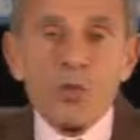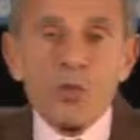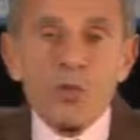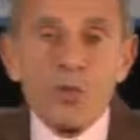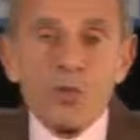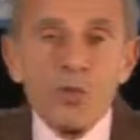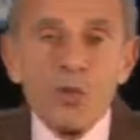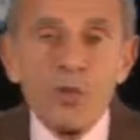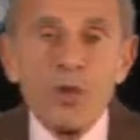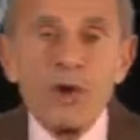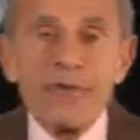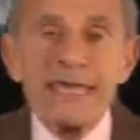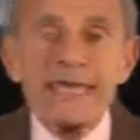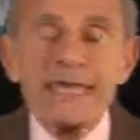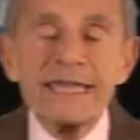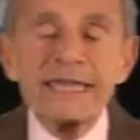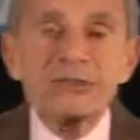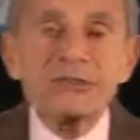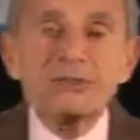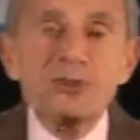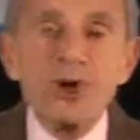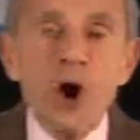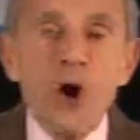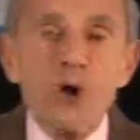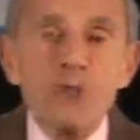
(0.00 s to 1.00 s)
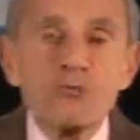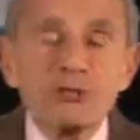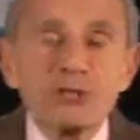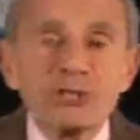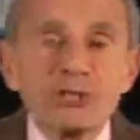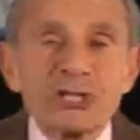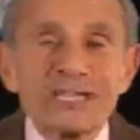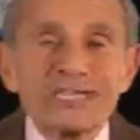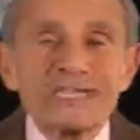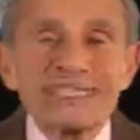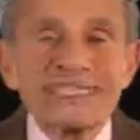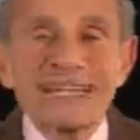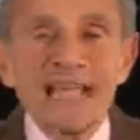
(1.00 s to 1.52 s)
We don't
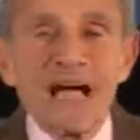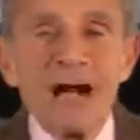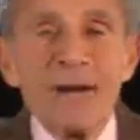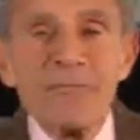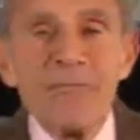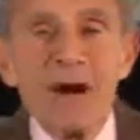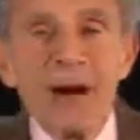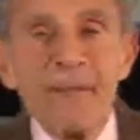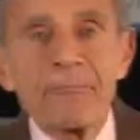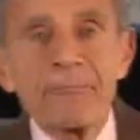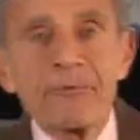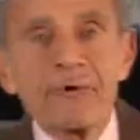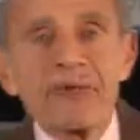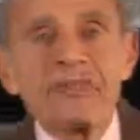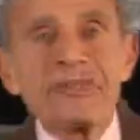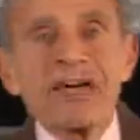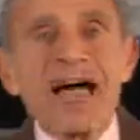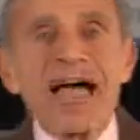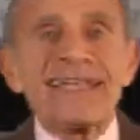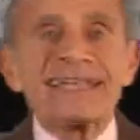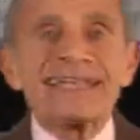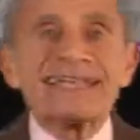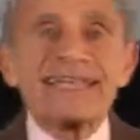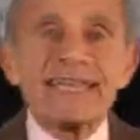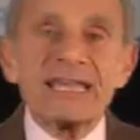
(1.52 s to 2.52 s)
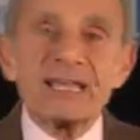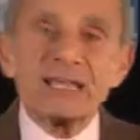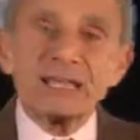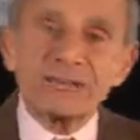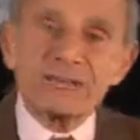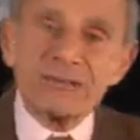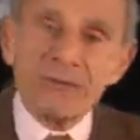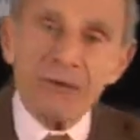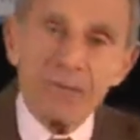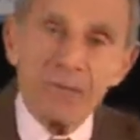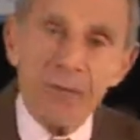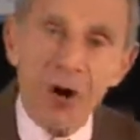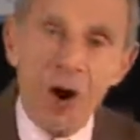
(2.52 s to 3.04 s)
just come up with ideas
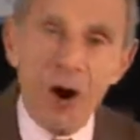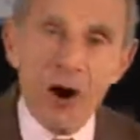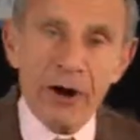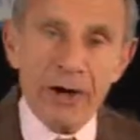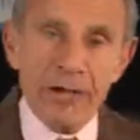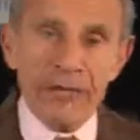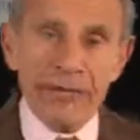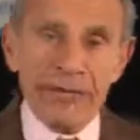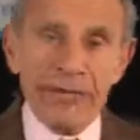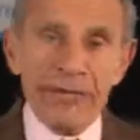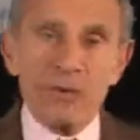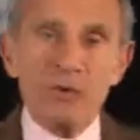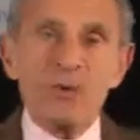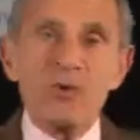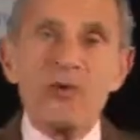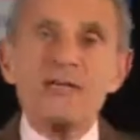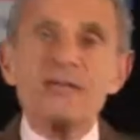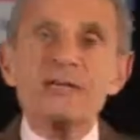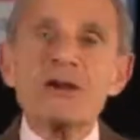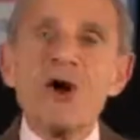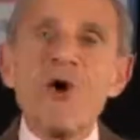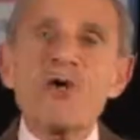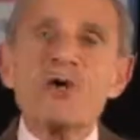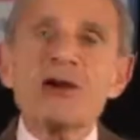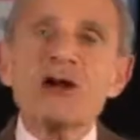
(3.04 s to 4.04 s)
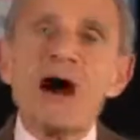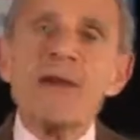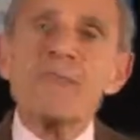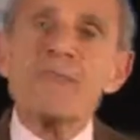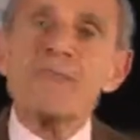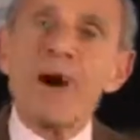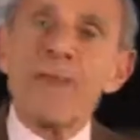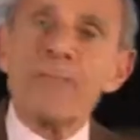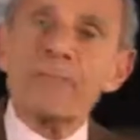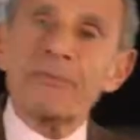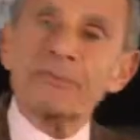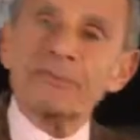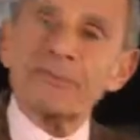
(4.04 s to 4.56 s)
for marketing. We don't come
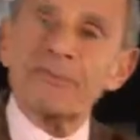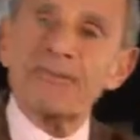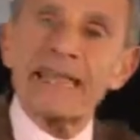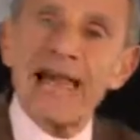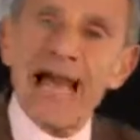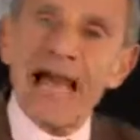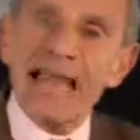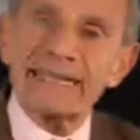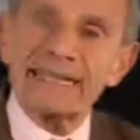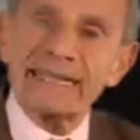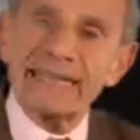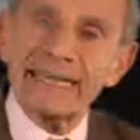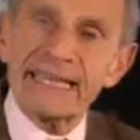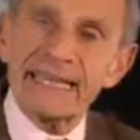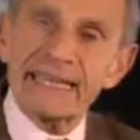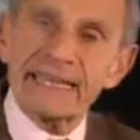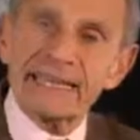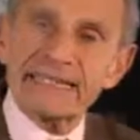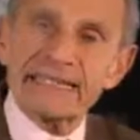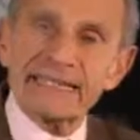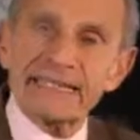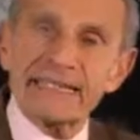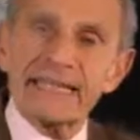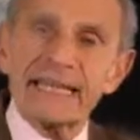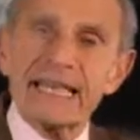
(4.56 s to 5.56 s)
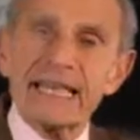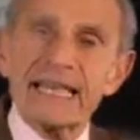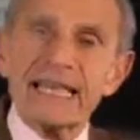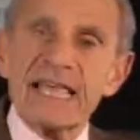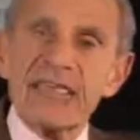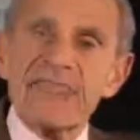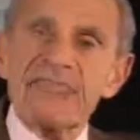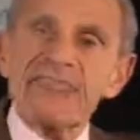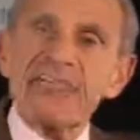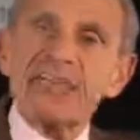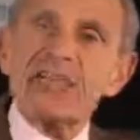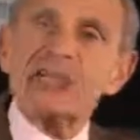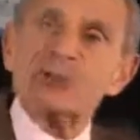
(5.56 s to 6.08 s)
up with the ideas and
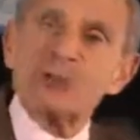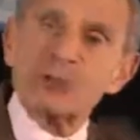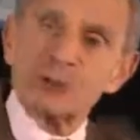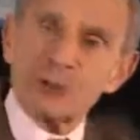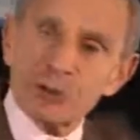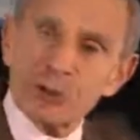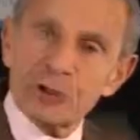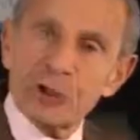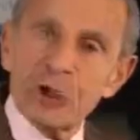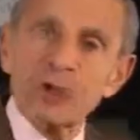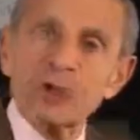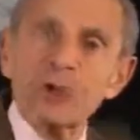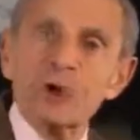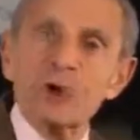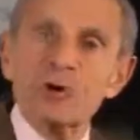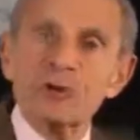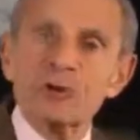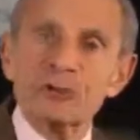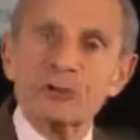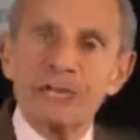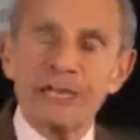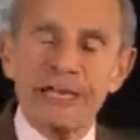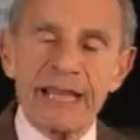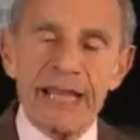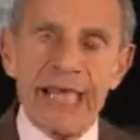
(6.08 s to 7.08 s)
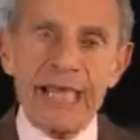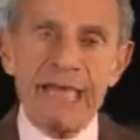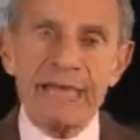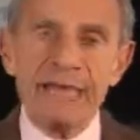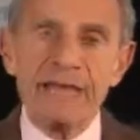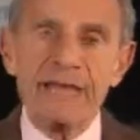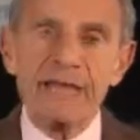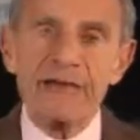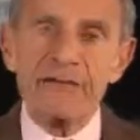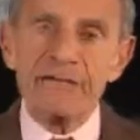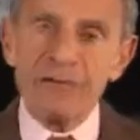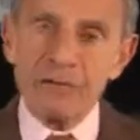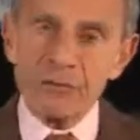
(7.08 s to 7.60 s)
things you're going to learn today
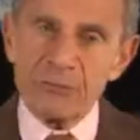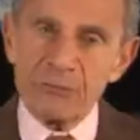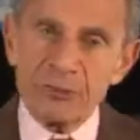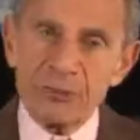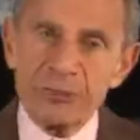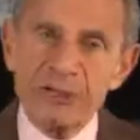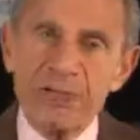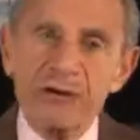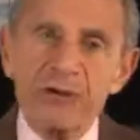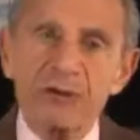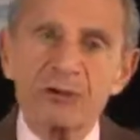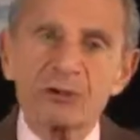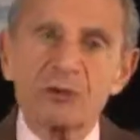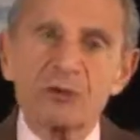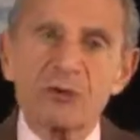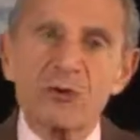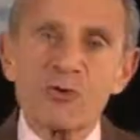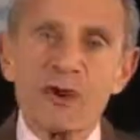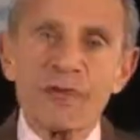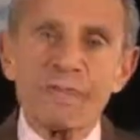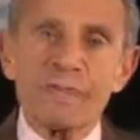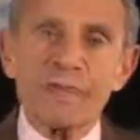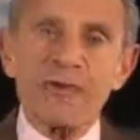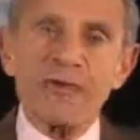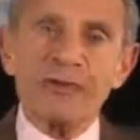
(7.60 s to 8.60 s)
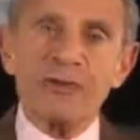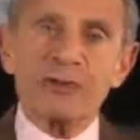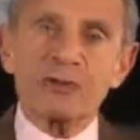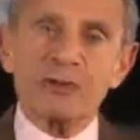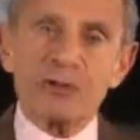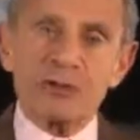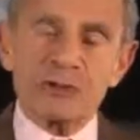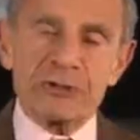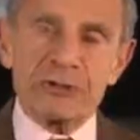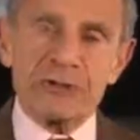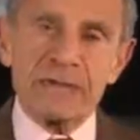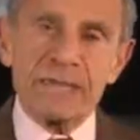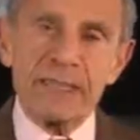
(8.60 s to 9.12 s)
from your territory
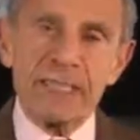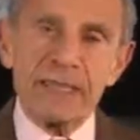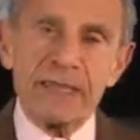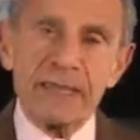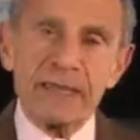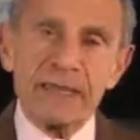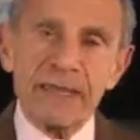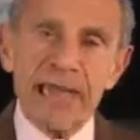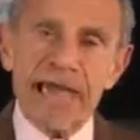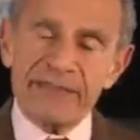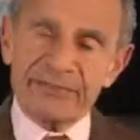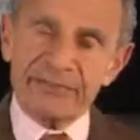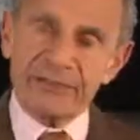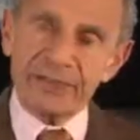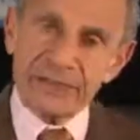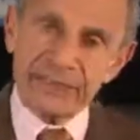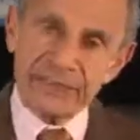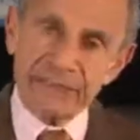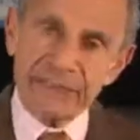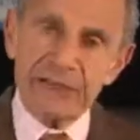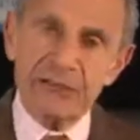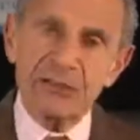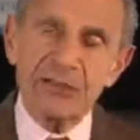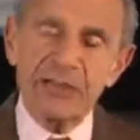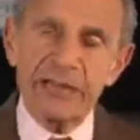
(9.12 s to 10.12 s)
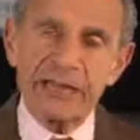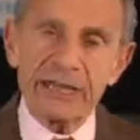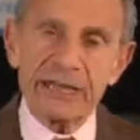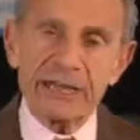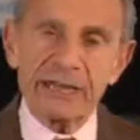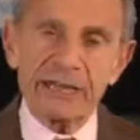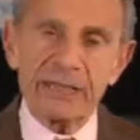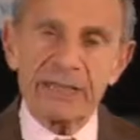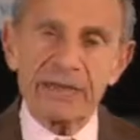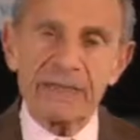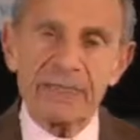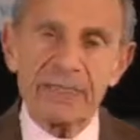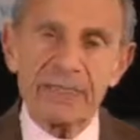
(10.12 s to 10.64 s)
manager at this
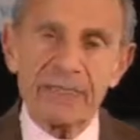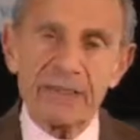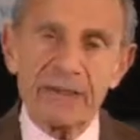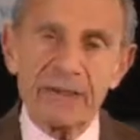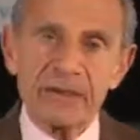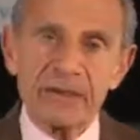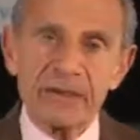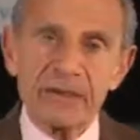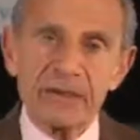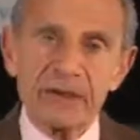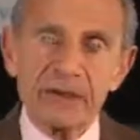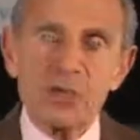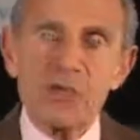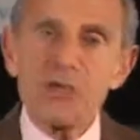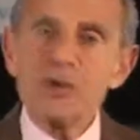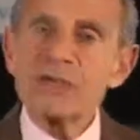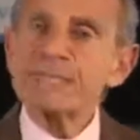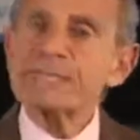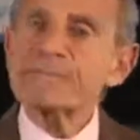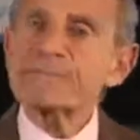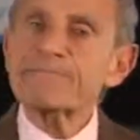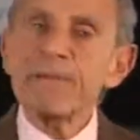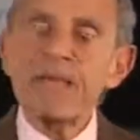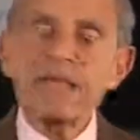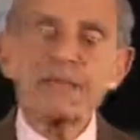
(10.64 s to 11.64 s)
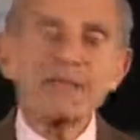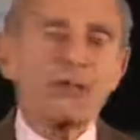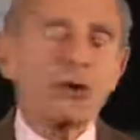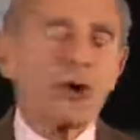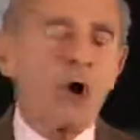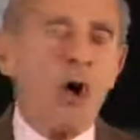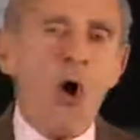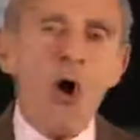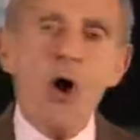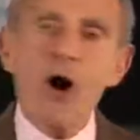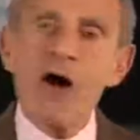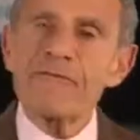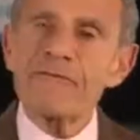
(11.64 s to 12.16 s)
clinic. We spend an
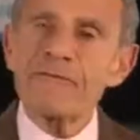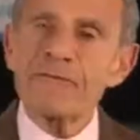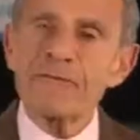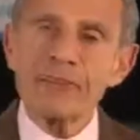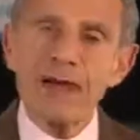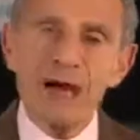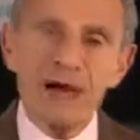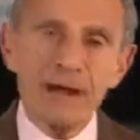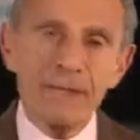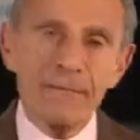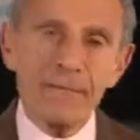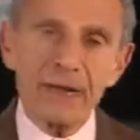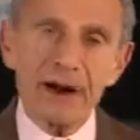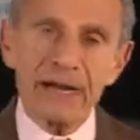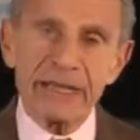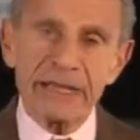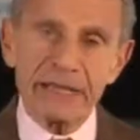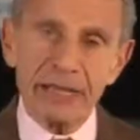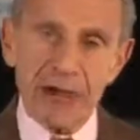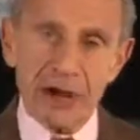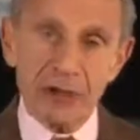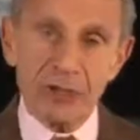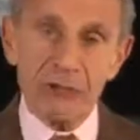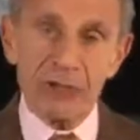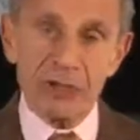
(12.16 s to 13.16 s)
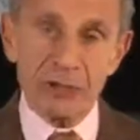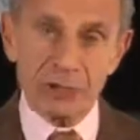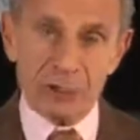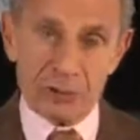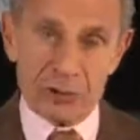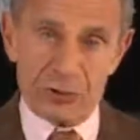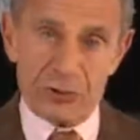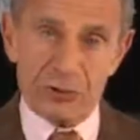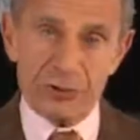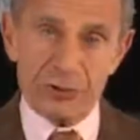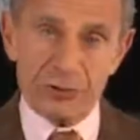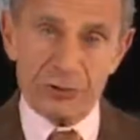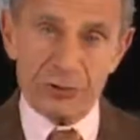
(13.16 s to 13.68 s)
awful lot of money on
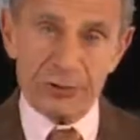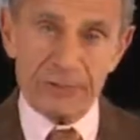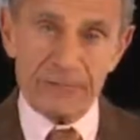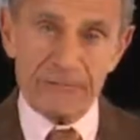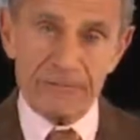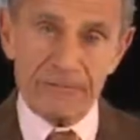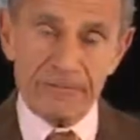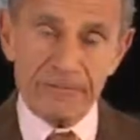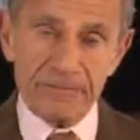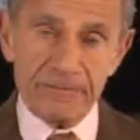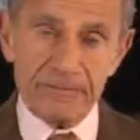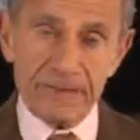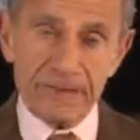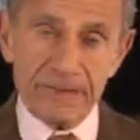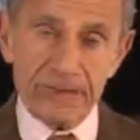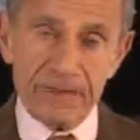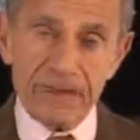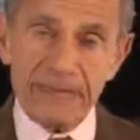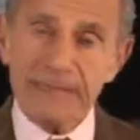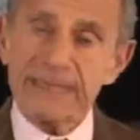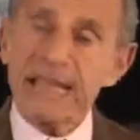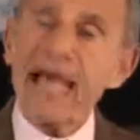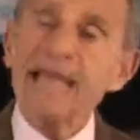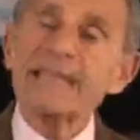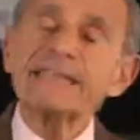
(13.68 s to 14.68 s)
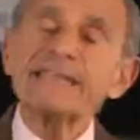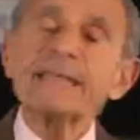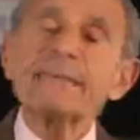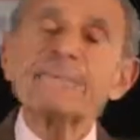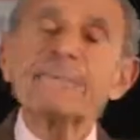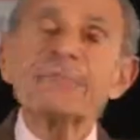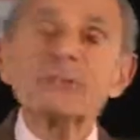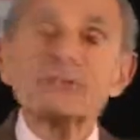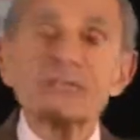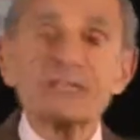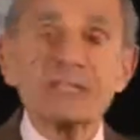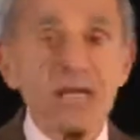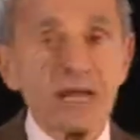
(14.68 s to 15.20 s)
research.
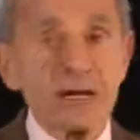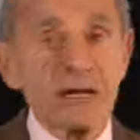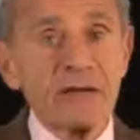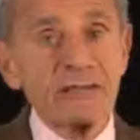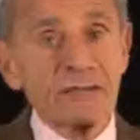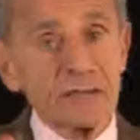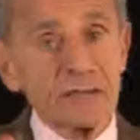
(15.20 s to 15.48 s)
90% of